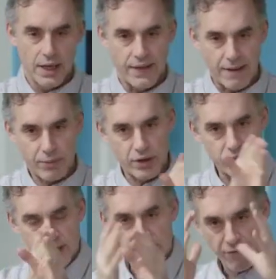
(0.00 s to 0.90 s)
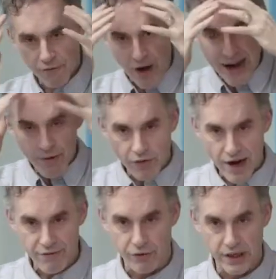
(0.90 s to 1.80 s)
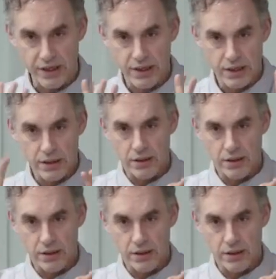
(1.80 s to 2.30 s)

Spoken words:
That produces a frame of reference.